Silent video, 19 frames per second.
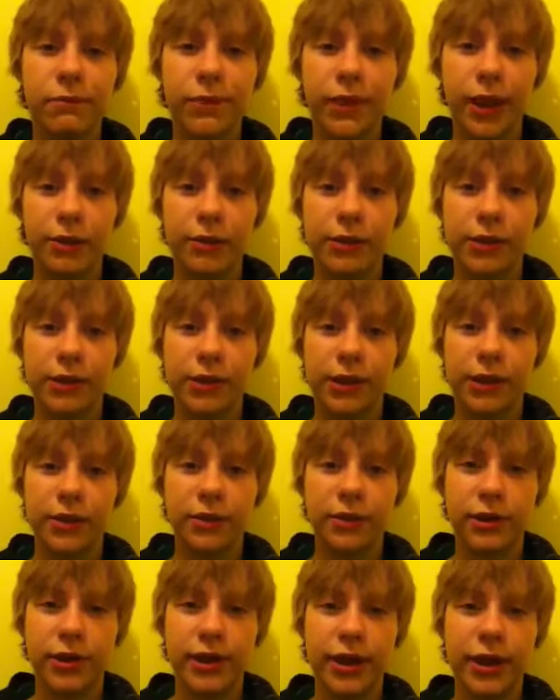that was
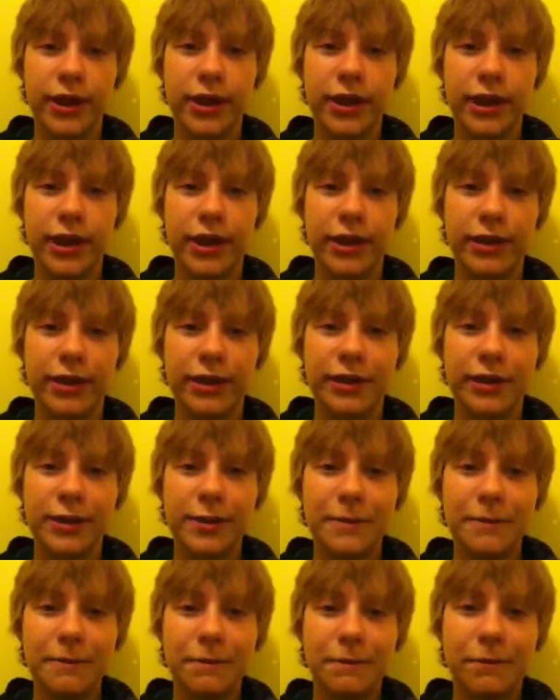interesting
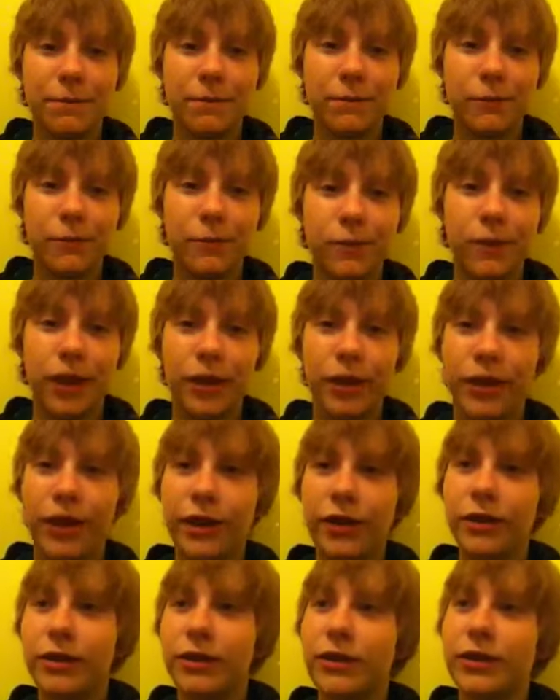and while
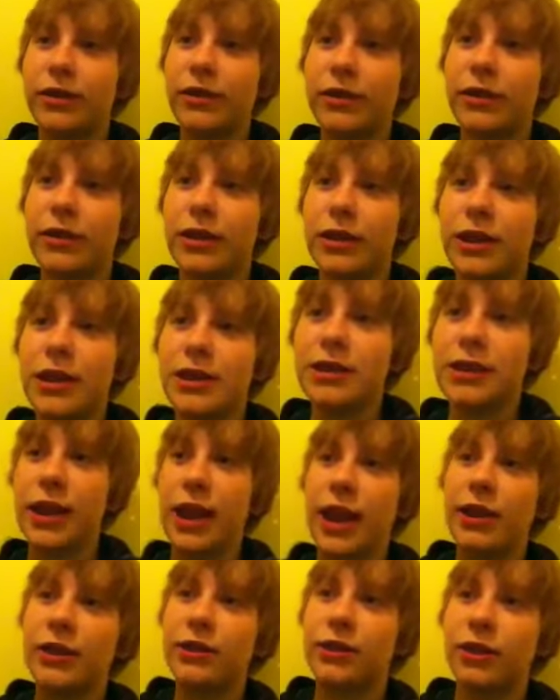there, these
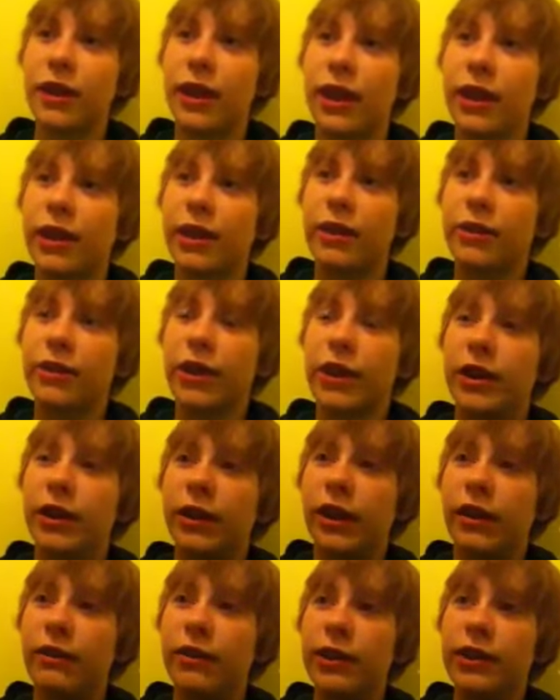guys are like grade
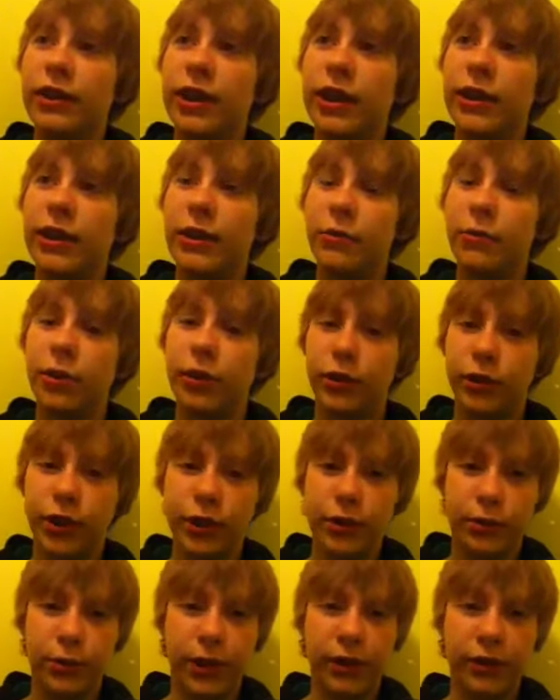11 and then one
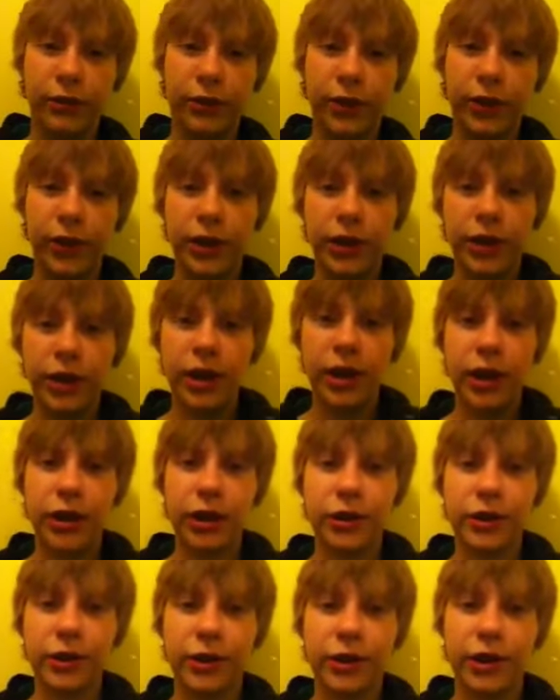grade 12
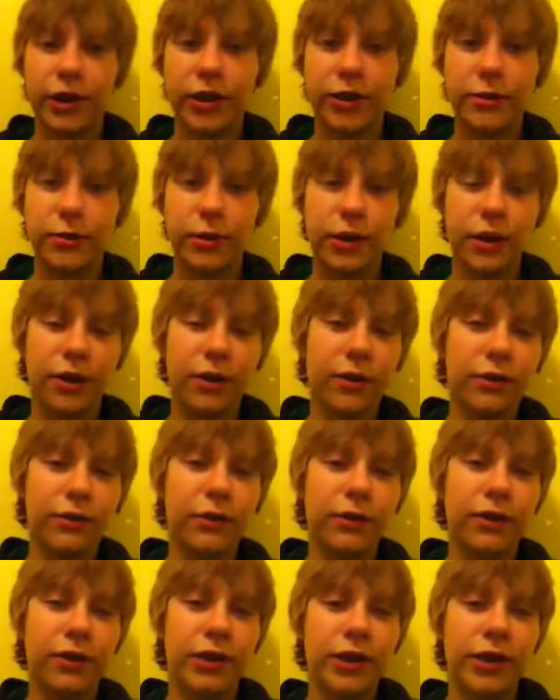and the grade
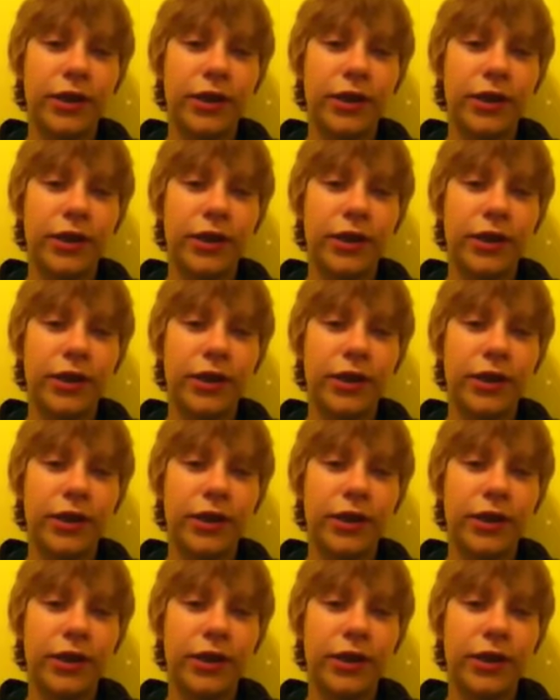12